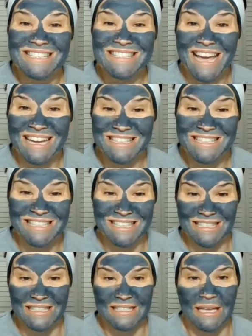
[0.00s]
dead
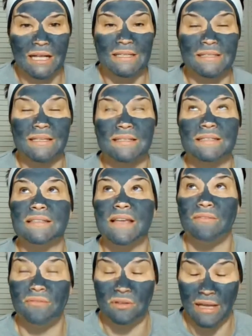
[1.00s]
skin cells
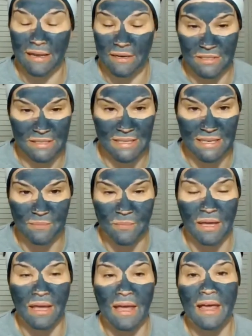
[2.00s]
several layers deep.
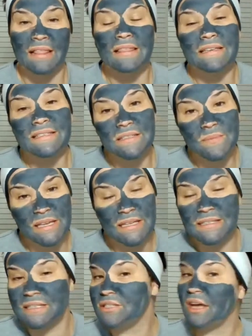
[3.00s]
This
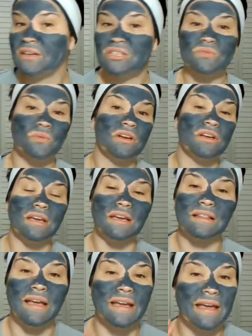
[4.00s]
means it's not just working
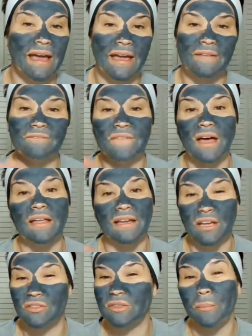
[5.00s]
like, hey, like
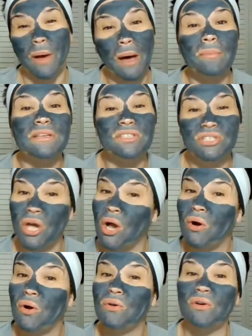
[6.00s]
the pumice
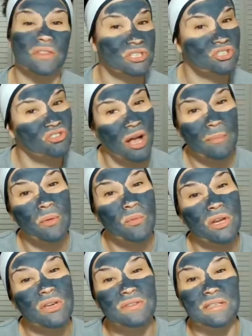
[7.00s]
stone or the scrub that we're
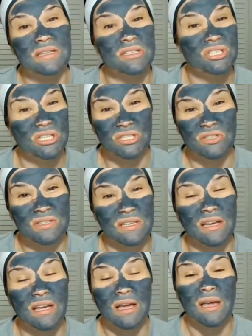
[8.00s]
using is just
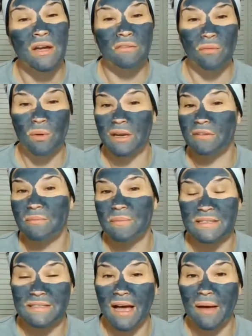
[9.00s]
working from the
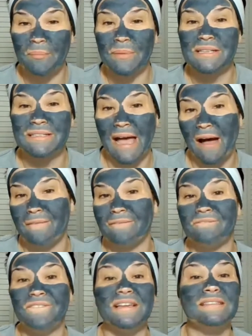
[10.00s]
top down
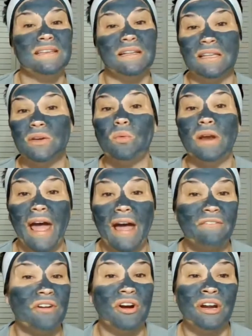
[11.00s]
physically,
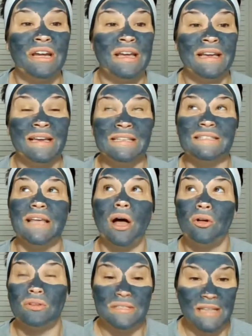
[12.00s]
whatever
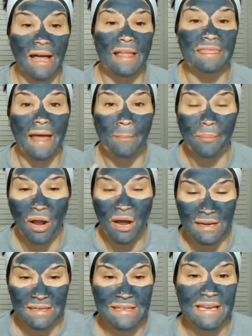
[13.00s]
cells that
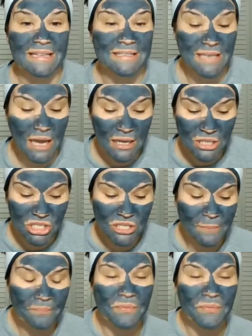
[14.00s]
product can touch.